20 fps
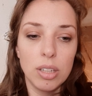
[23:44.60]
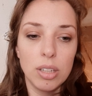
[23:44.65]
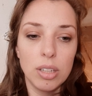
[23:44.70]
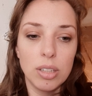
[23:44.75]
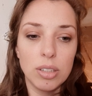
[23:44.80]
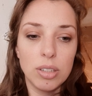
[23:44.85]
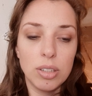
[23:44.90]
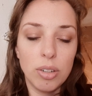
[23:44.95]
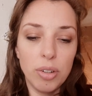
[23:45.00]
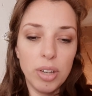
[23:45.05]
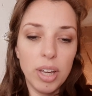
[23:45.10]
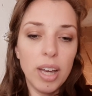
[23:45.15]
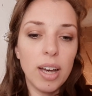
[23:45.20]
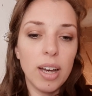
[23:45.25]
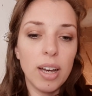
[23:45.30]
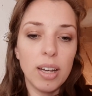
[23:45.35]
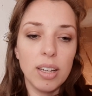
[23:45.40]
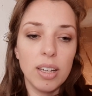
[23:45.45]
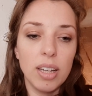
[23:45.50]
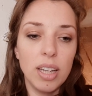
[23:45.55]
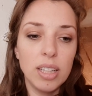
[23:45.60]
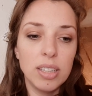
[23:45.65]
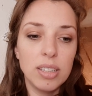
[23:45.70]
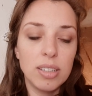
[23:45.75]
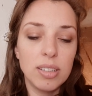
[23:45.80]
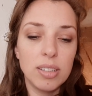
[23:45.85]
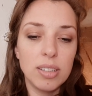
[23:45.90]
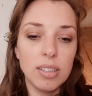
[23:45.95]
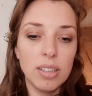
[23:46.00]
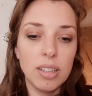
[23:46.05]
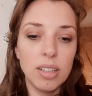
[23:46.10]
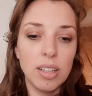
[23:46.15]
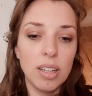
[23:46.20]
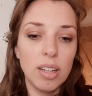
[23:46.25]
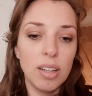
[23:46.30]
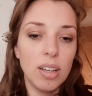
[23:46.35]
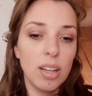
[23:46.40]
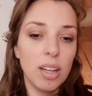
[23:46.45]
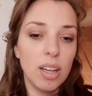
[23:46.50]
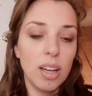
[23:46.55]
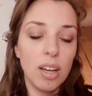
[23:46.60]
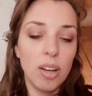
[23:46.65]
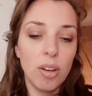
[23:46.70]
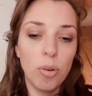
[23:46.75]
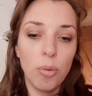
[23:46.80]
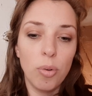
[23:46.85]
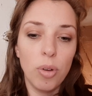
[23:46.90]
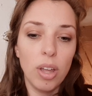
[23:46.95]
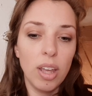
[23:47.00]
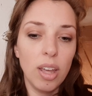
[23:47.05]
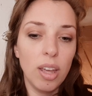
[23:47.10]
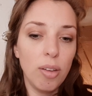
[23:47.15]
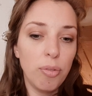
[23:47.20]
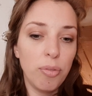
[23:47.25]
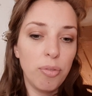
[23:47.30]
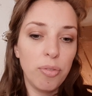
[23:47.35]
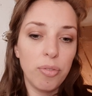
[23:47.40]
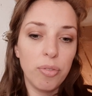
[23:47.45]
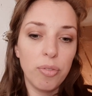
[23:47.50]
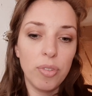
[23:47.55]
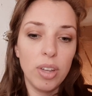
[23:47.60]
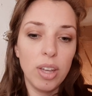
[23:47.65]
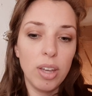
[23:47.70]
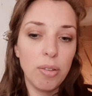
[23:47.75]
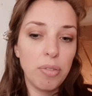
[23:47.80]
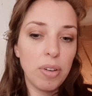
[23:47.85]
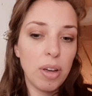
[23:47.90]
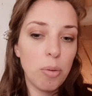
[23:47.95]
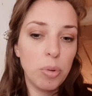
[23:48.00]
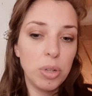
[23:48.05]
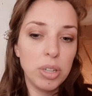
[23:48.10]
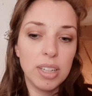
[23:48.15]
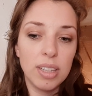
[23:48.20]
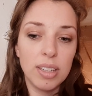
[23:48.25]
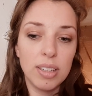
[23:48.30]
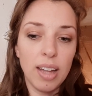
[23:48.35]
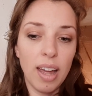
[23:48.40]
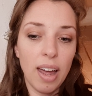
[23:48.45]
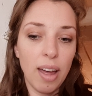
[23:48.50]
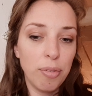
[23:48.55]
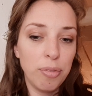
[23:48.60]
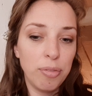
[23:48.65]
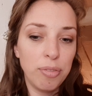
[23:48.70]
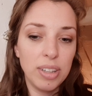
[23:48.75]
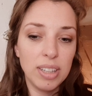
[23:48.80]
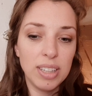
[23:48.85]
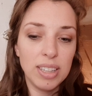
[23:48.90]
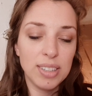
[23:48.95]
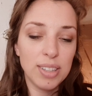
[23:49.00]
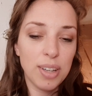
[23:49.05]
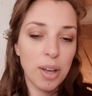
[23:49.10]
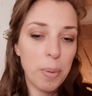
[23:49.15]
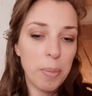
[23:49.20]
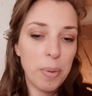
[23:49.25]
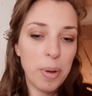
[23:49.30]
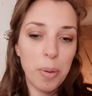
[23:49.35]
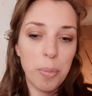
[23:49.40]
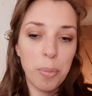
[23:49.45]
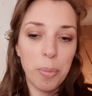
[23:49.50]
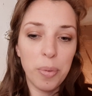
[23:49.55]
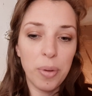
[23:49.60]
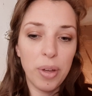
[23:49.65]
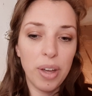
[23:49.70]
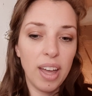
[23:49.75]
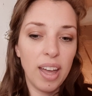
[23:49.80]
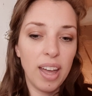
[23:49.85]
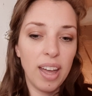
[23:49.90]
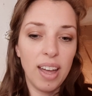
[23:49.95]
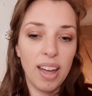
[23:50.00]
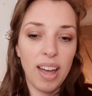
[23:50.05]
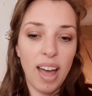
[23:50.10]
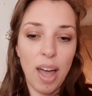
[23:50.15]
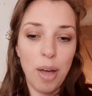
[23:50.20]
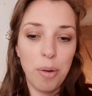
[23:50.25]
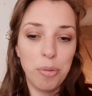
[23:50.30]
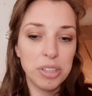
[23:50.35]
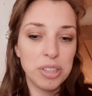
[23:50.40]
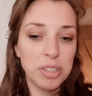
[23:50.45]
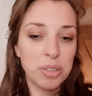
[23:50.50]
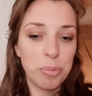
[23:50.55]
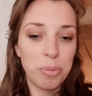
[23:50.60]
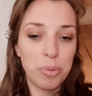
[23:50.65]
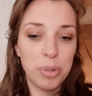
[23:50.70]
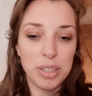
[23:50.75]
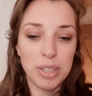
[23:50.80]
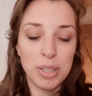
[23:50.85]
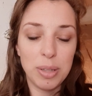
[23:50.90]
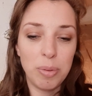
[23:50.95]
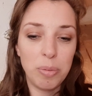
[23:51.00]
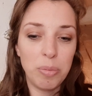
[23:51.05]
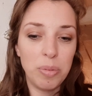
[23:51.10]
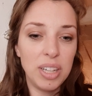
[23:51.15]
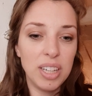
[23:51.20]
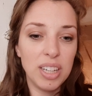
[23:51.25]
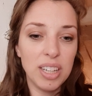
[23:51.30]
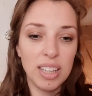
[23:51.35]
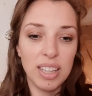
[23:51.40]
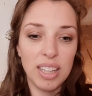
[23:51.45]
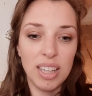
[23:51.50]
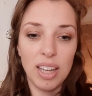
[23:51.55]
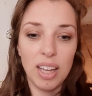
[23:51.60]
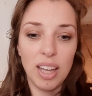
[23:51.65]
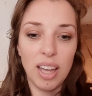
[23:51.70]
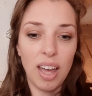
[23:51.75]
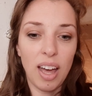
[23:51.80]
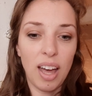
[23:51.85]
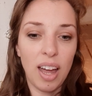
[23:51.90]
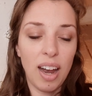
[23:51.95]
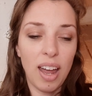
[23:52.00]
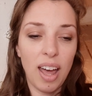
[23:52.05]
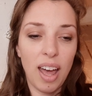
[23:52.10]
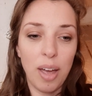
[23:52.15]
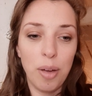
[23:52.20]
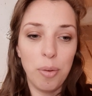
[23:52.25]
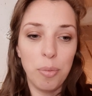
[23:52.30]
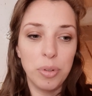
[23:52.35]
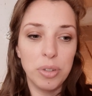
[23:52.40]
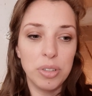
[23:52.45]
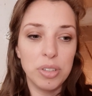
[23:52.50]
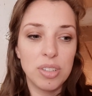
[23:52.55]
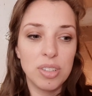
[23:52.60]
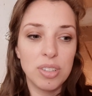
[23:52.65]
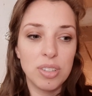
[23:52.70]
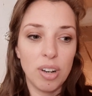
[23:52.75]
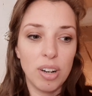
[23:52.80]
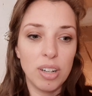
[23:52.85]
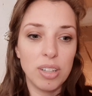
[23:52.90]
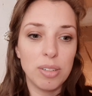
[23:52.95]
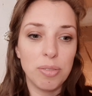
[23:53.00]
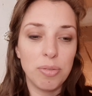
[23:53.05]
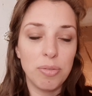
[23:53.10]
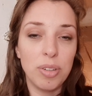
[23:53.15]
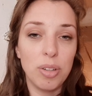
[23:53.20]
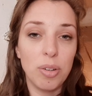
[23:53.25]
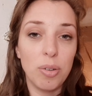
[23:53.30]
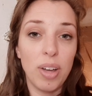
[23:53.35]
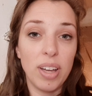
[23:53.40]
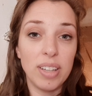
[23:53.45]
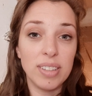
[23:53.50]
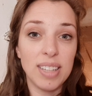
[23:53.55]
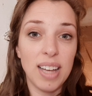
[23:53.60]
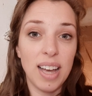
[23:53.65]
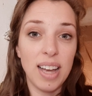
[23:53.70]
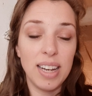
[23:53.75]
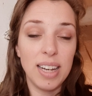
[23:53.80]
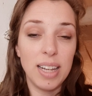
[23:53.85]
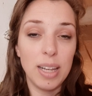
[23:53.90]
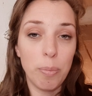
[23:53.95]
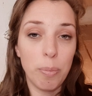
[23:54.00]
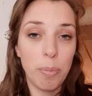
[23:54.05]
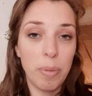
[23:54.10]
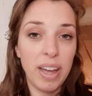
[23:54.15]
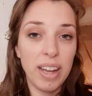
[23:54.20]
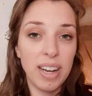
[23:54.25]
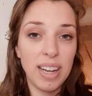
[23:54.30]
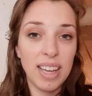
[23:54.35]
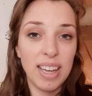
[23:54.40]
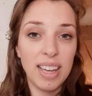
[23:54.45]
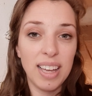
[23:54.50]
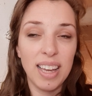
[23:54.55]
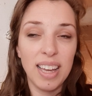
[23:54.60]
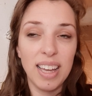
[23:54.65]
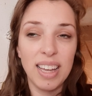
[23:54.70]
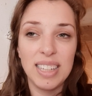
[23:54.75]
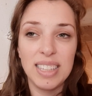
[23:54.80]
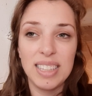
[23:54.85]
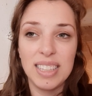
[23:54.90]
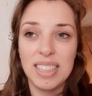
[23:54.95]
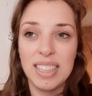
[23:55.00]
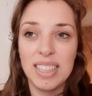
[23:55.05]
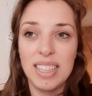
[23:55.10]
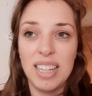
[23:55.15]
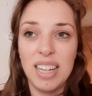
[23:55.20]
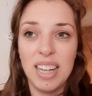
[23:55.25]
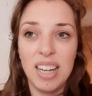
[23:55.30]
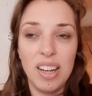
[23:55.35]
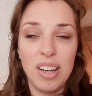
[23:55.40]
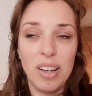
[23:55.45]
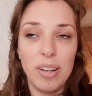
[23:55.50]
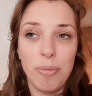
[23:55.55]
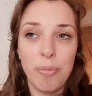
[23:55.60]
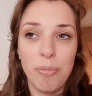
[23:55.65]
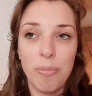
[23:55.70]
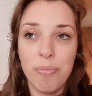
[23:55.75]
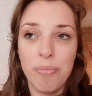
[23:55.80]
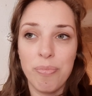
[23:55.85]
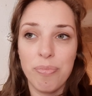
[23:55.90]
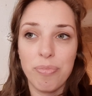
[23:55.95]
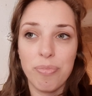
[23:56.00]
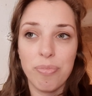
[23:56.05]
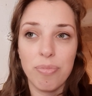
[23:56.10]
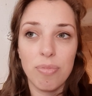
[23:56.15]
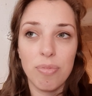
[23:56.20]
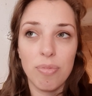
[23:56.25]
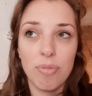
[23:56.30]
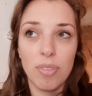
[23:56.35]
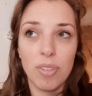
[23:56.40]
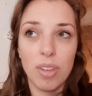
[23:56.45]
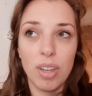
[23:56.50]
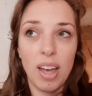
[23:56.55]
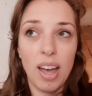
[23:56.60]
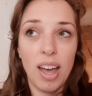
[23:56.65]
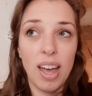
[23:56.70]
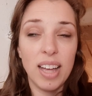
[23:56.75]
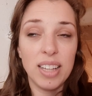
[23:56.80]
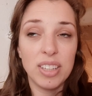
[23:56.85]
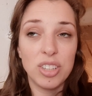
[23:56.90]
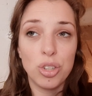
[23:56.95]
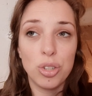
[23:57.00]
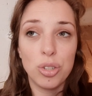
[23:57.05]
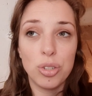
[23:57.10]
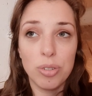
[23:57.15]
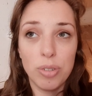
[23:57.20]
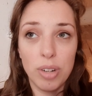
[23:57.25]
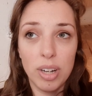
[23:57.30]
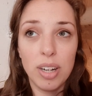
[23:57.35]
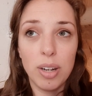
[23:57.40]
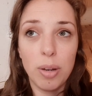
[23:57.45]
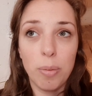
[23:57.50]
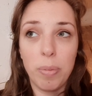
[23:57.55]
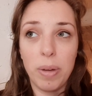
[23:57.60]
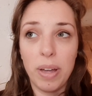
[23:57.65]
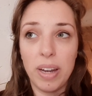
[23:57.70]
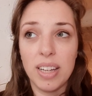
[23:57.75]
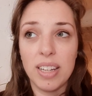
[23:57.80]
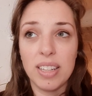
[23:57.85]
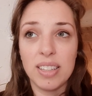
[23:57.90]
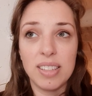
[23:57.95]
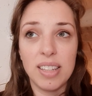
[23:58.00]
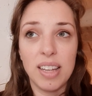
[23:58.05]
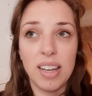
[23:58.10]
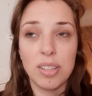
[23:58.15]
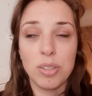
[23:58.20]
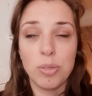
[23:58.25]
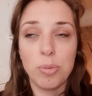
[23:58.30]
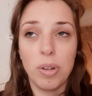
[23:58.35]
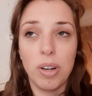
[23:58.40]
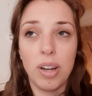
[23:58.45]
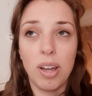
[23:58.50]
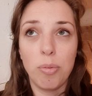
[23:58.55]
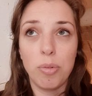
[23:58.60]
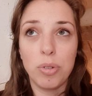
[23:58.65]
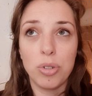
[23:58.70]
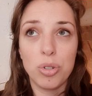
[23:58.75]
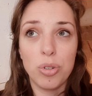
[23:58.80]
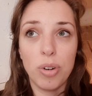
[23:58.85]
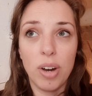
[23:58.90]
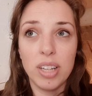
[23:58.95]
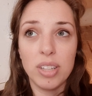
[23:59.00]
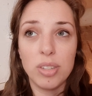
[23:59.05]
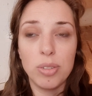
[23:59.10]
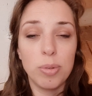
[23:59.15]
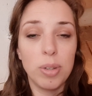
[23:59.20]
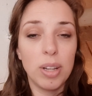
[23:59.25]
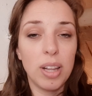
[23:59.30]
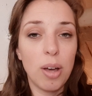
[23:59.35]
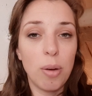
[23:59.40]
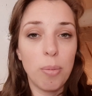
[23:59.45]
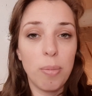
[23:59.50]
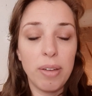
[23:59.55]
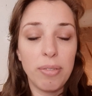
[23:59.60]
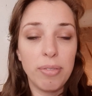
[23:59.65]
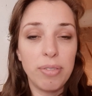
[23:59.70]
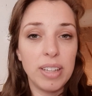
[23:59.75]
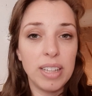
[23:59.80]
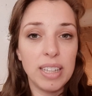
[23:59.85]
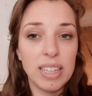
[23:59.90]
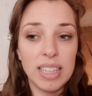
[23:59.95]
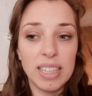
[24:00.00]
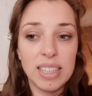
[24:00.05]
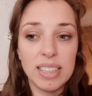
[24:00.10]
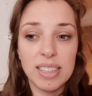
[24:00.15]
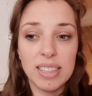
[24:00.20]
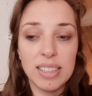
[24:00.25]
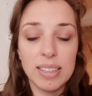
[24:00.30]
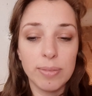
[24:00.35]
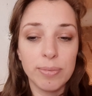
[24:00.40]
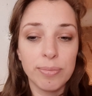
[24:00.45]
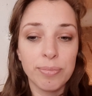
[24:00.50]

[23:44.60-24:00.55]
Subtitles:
So yeah, it's if I would have feelings come up, I would suppress them immediately, and I would start to feel anxiety and panic. Um, I had straight up panic attacks when I would try to allow my feelings,